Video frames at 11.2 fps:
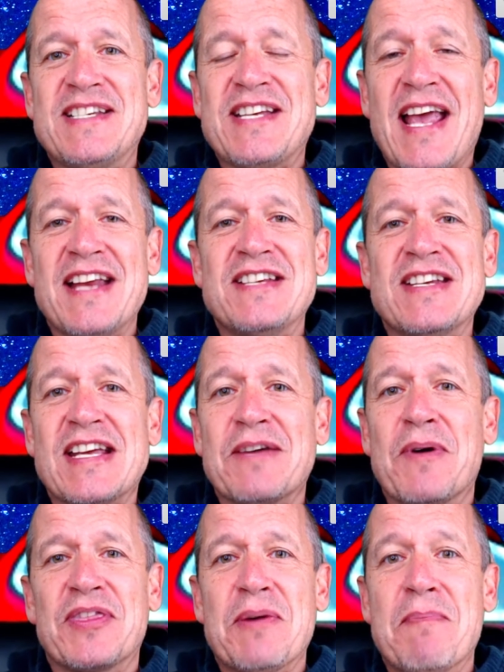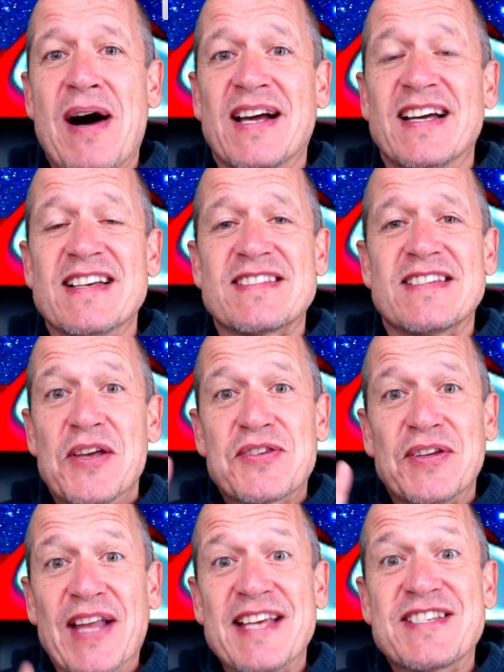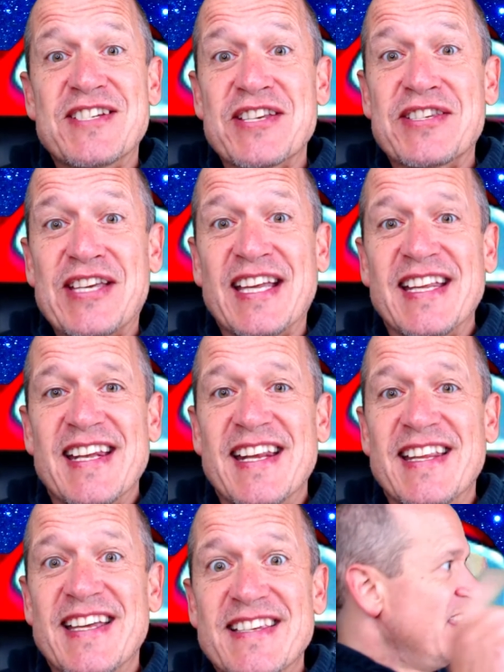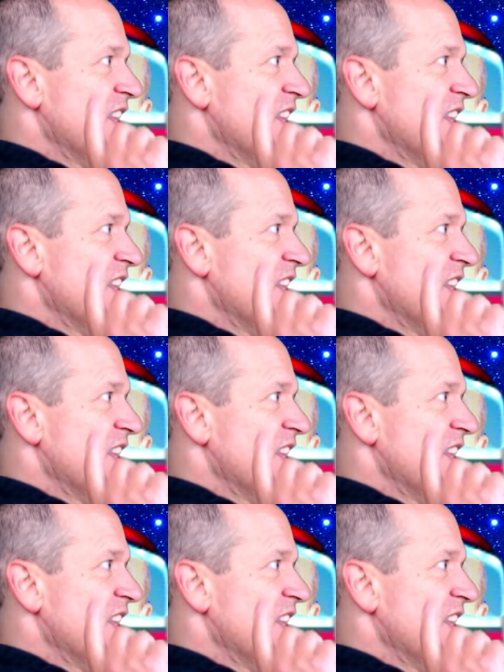changing with Among Us, so let's just get into this.